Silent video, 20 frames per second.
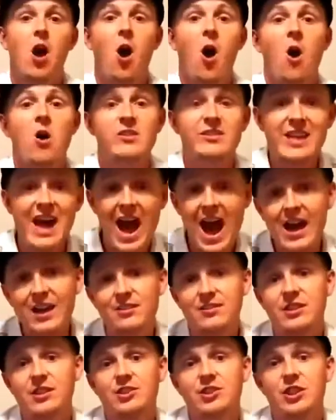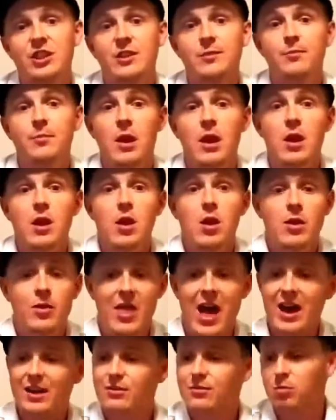Our tax engine,
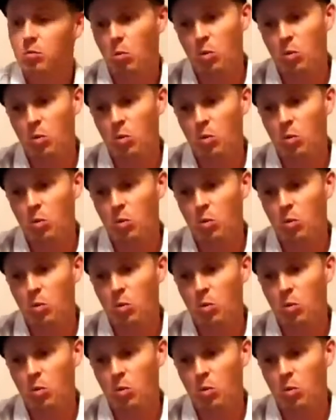that's